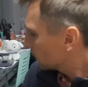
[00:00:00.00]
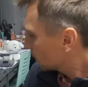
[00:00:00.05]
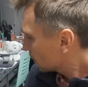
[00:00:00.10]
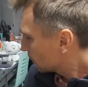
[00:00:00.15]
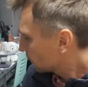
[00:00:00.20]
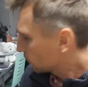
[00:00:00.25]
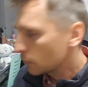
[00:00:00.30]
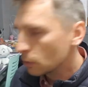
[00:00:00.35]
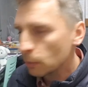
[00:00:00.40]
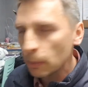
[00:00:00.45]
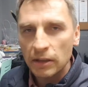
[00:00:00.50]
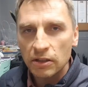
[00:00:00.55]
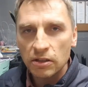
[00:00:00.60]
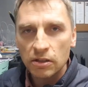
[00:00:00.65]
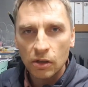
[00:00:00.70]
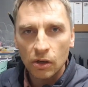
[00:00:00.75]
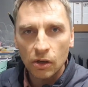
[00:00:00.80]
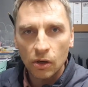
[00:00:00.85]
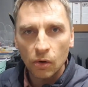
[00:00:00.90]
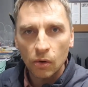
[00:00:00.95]
A few months
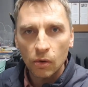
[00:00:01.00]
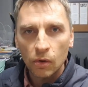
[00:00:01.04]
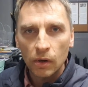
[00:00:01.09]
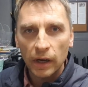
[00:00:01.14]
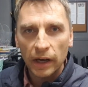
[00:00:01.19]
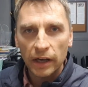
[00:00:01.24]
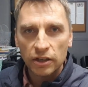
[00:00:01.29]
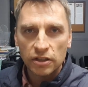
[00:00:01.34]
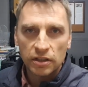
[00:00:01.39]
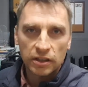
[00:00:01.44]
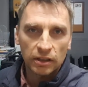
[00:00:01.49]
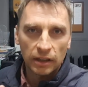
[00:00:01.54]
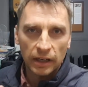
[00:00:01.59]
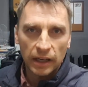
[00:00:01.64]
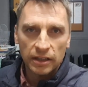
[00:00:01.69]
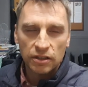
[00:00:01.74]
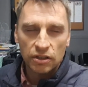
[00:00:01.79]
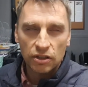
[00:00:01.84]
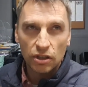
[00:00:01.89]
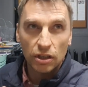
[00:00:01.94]
ago, actually
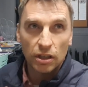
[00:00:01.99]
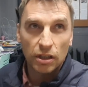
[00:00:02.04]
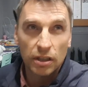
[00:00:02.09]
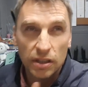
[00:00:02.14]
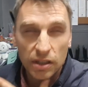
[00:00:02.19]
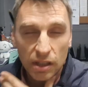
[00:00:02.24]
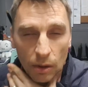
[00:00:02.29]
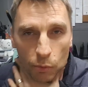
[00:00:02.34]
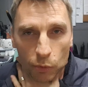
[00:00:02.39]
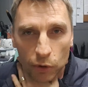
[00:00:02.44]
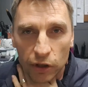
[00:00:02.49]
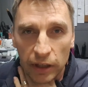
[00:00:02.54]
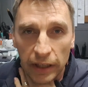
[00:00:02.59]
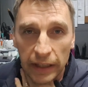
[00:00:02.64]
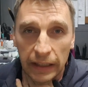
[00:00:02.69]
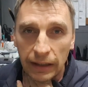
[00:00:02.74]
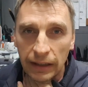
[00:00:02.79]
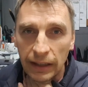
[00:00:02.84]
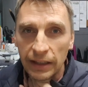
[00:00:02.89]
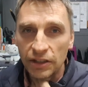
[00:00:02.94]
last year, somewhere
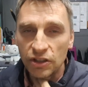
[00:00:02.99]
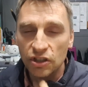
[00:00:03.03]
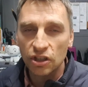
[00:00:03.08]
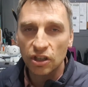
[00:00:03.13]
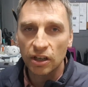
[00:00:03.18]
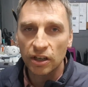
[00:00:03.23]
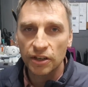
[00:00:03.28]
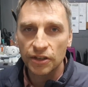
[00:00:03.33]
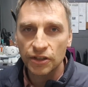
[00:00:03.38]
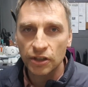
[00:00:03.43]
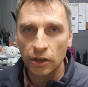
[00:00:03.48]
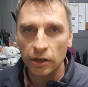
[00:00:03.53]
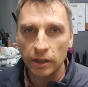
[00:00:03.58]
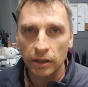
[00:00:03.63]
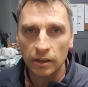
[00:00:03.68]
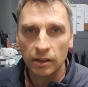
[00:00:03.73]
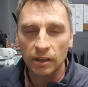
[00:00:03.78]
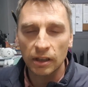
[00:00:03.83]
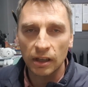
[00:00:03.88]
late last year, I started